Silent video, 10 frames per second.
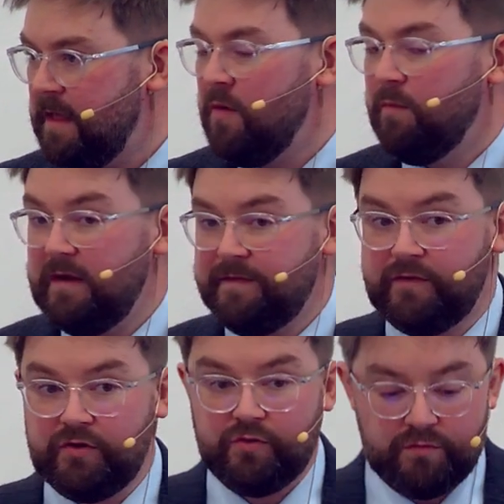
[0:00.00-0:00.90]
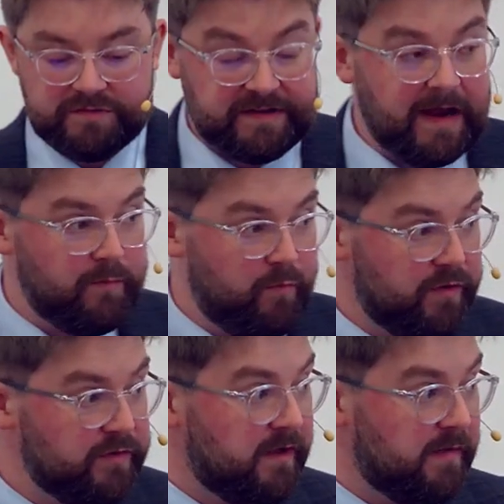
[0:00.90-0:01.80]
Well, if you know Psalm
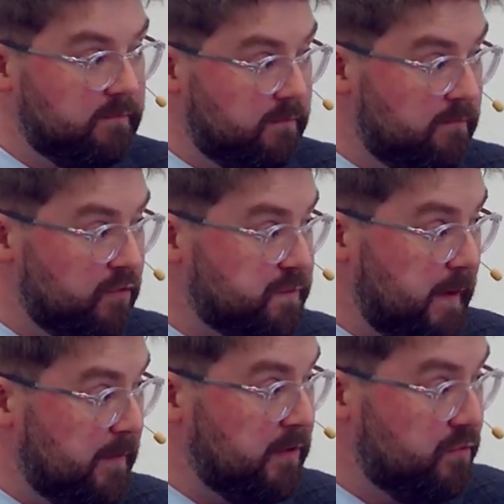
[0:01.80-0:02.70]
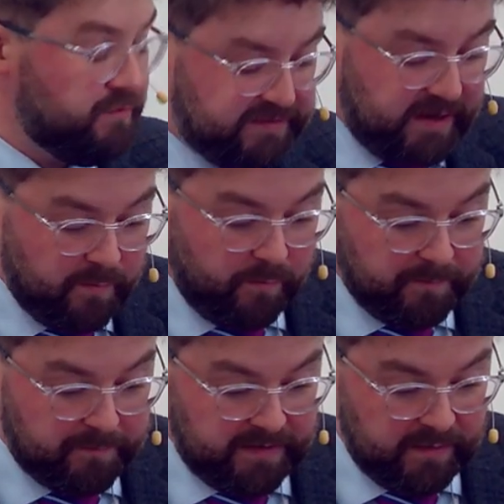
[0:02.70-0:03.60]
1, and most people know Psalm 1
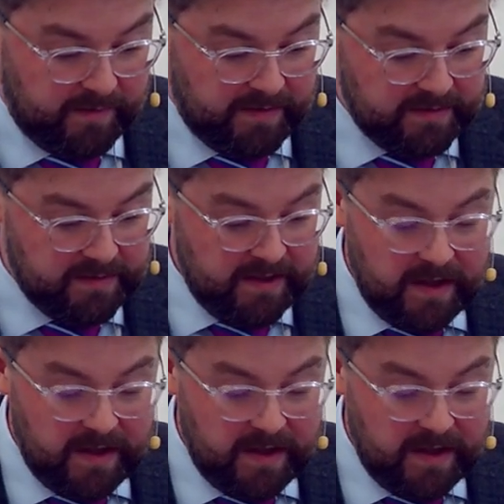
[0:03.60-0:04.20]
pretty well,